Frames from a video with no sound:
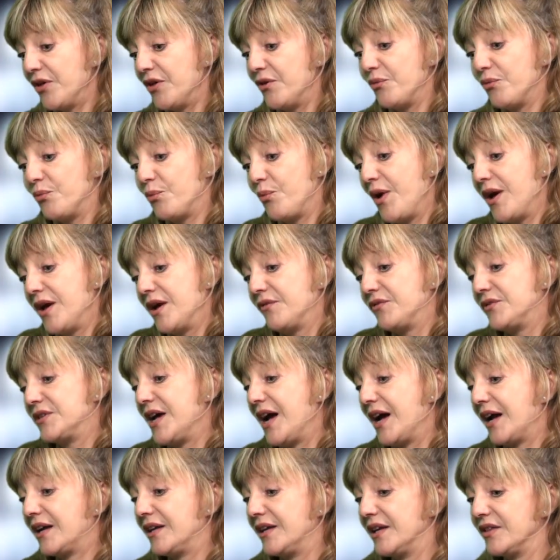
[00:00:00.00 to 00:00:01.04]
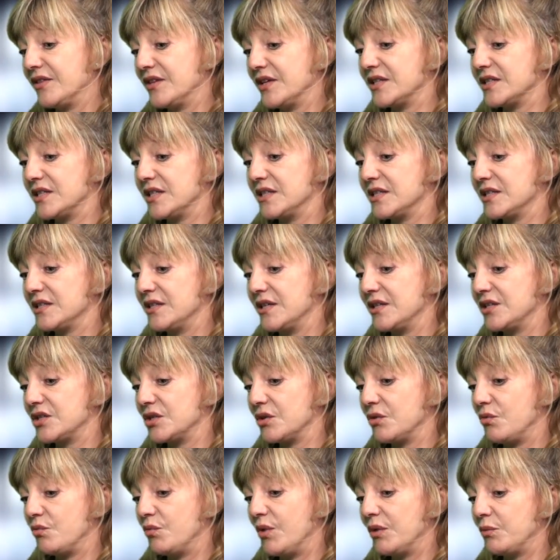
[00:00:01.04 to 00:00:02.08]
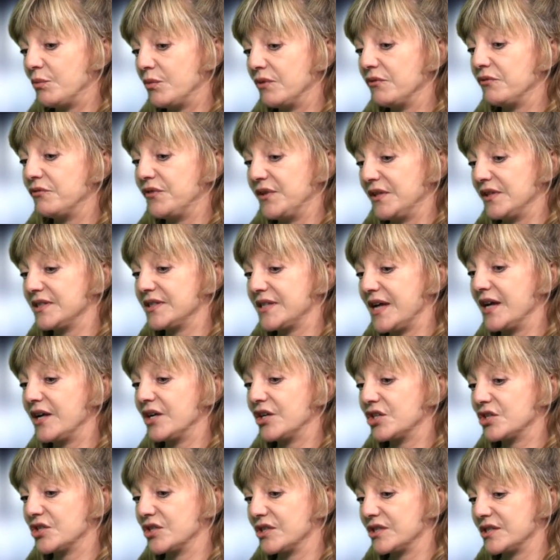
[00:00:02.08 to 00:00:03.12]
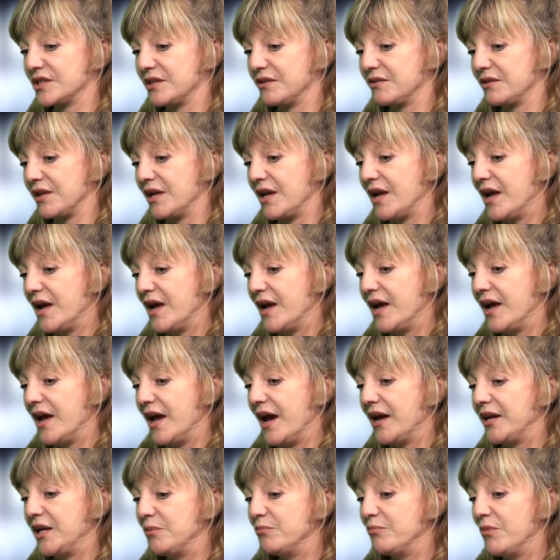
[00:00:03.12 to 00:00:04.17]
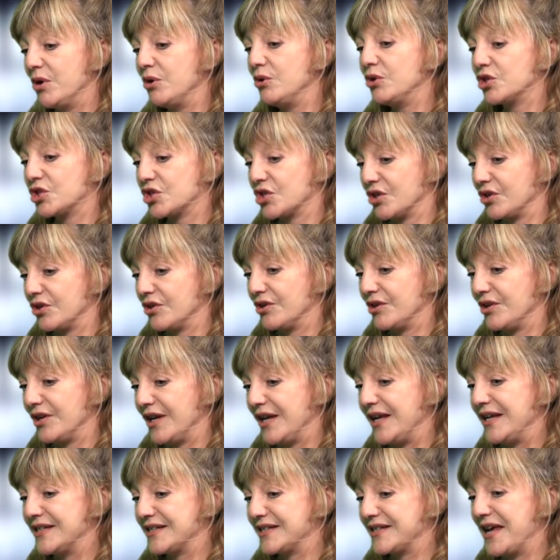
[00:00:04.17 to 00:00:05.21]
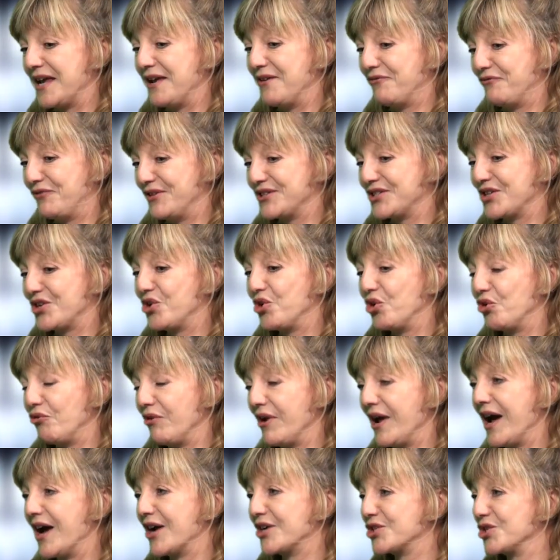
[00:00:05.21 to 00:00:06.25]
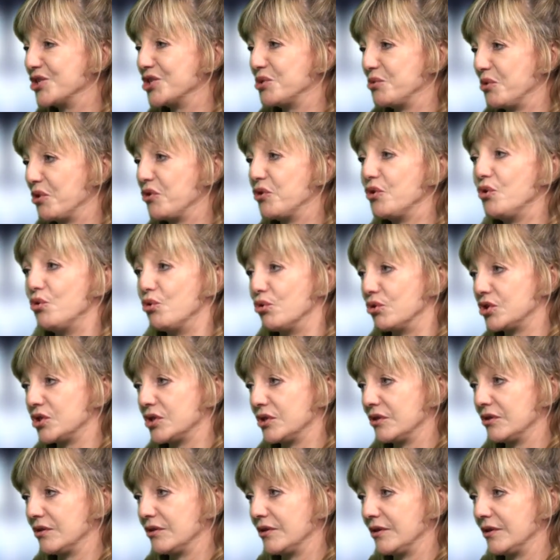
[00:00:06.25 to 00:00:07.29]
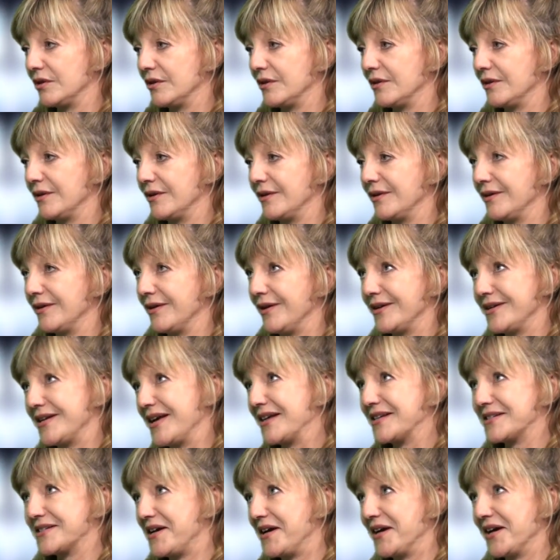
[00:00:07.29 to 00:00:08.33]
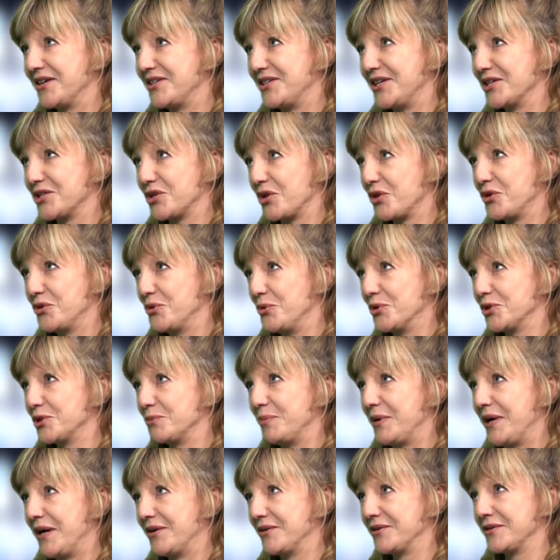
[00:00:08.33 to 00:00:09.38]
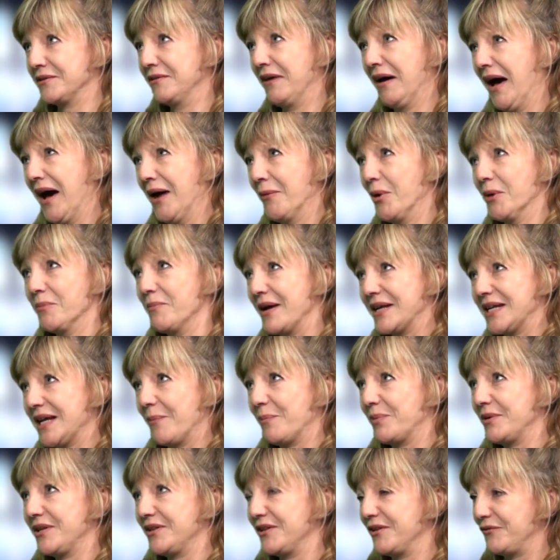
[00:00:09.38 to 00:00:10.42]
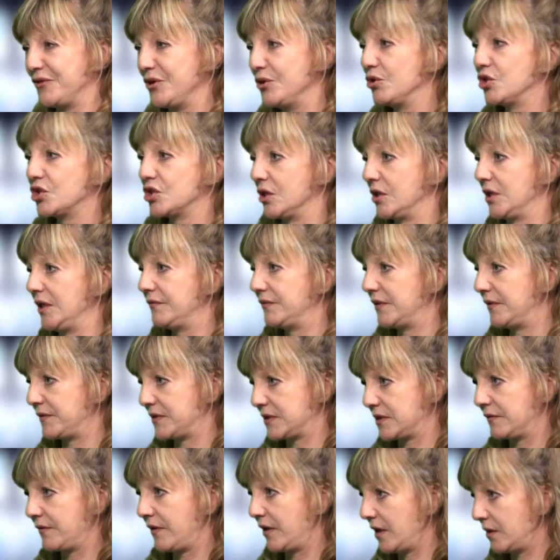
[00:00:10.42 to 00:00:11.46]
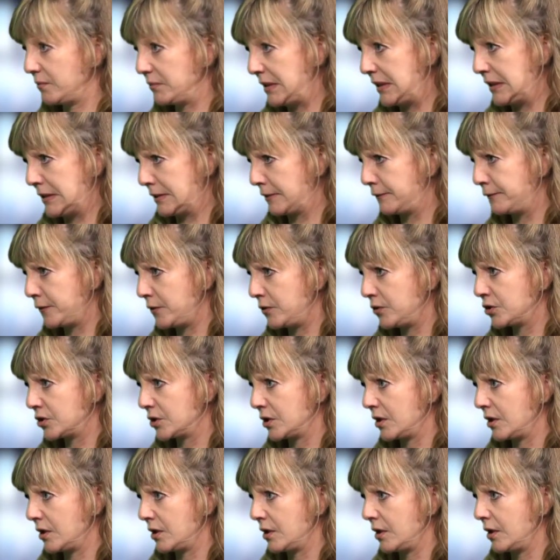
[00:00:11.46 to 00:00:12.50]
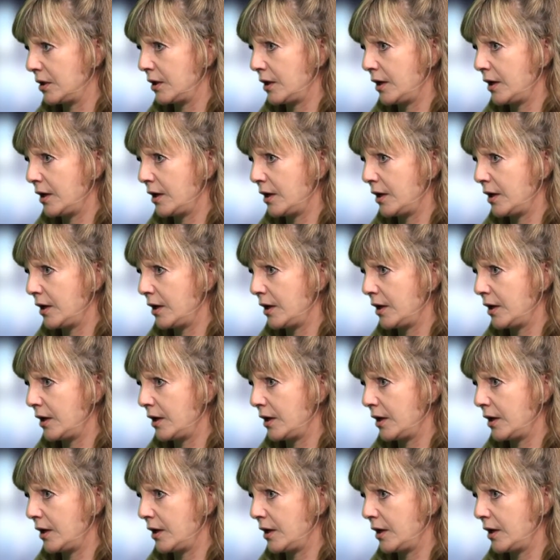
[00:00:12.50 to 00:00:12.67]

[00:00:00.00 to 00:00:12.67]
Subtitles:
other way of tackling this is that when one feels anxious, an emotion is a physical reaction to a thought, and anxiety is a thought about what might happen in the future, even if it's the very immediate future.